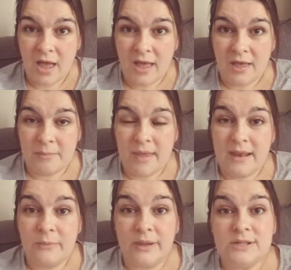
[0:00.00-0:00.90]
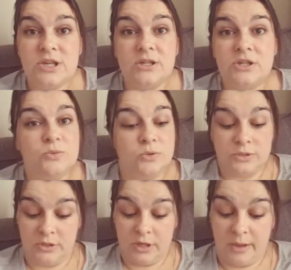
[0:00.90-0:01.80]
Anyway, she just
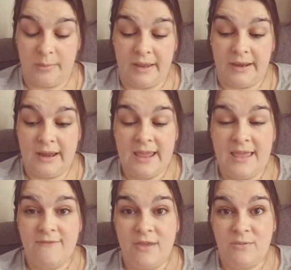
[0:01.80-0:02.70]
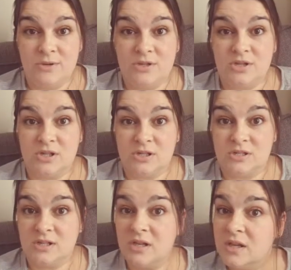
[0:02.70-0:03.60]
wasn't coming. Evie was
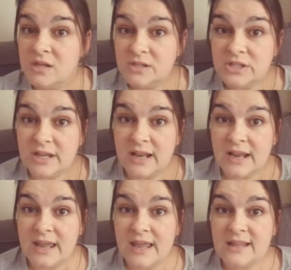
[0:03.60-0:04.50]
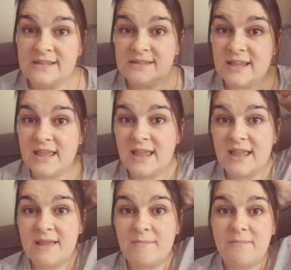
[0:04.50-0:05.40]
just chilling,
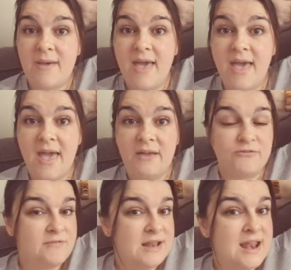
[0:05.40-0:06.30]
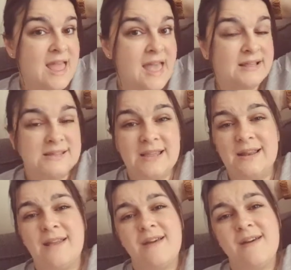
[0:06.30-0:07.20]
sitting back,
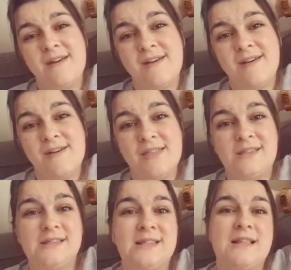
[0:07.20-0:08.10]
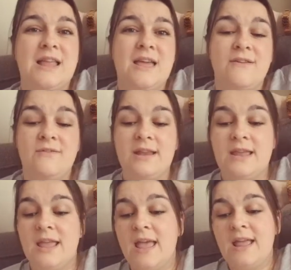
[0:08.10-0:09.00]
relaxing. Oh, it's
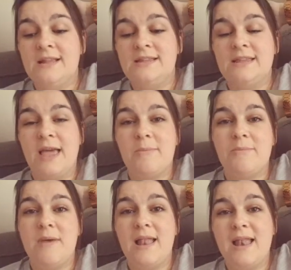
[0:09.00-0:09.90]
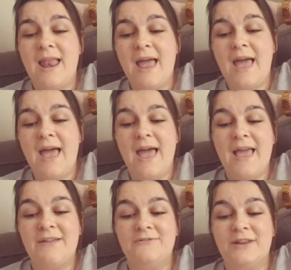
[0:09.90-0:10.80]
lovely summer
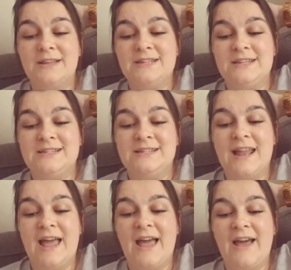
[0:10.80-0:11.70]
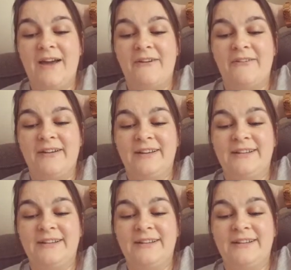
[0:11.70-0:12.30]
life, like she is now.